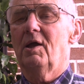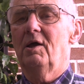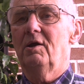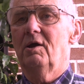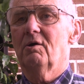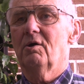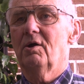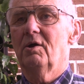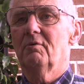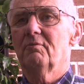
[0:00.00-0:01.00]
any
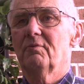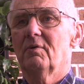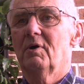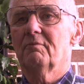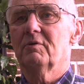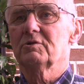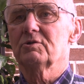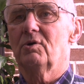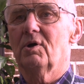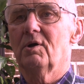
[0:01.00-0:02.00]
area of the
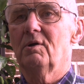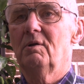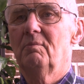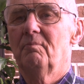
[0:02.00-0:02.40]
soil